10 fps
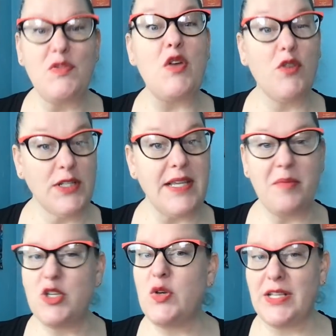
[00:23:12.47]
For
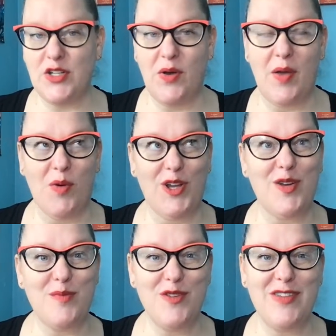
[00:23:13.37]
example, you guys know I work at a
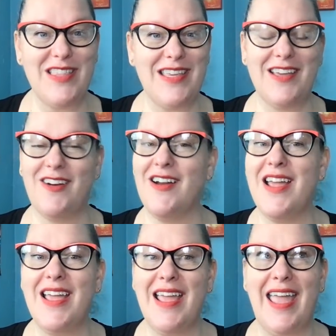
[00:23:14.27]
movie theater,
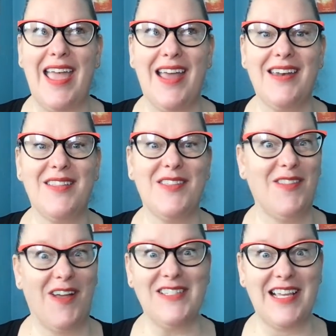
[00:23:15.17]
and the
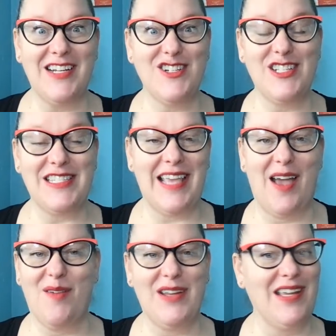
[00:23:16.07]
Los Angeles
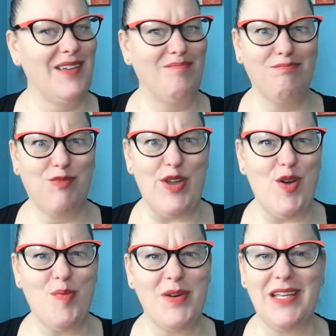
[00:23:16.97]
County
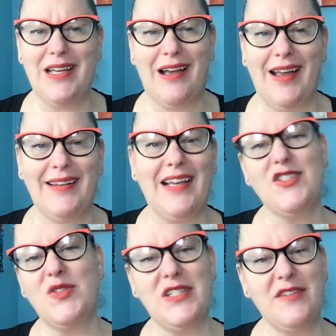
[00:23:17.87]
reopening guidelines
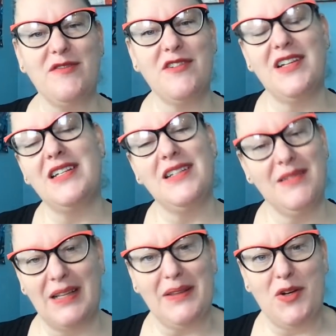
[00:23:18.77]
are different
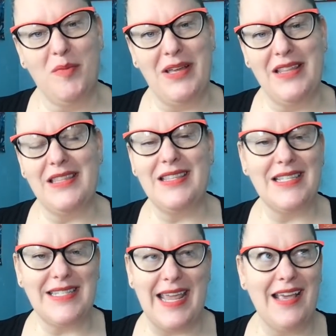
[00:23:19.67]
a little bit than the
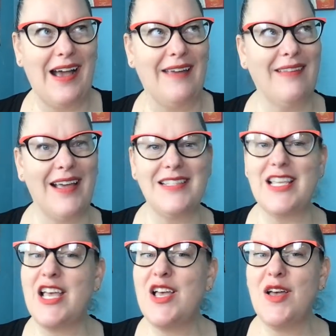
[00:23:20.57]
state guidelines.
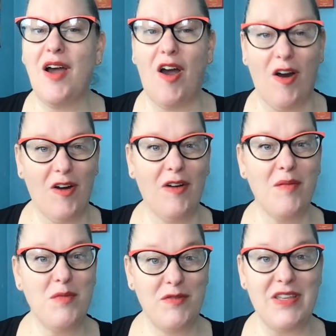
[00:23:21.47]
Our
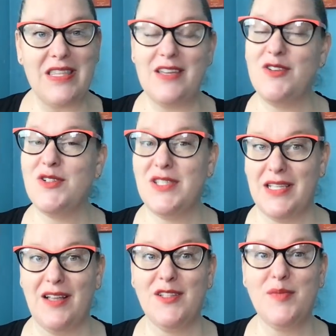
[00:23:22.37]
movie theater
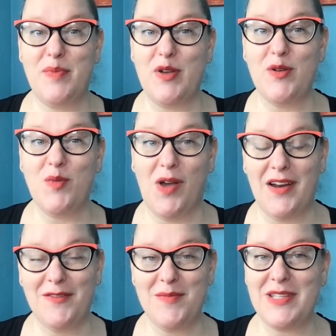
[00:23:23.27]
sells beer and
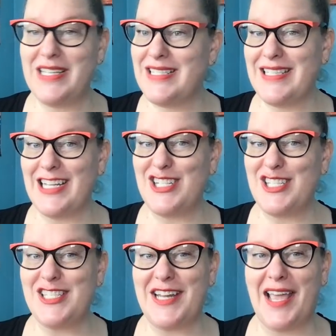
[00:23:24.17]
wine from the concession
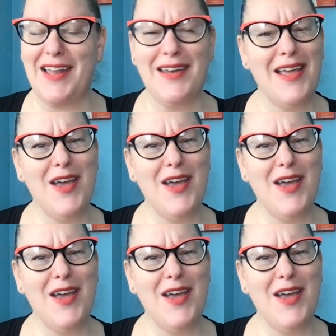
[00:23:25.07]
stand.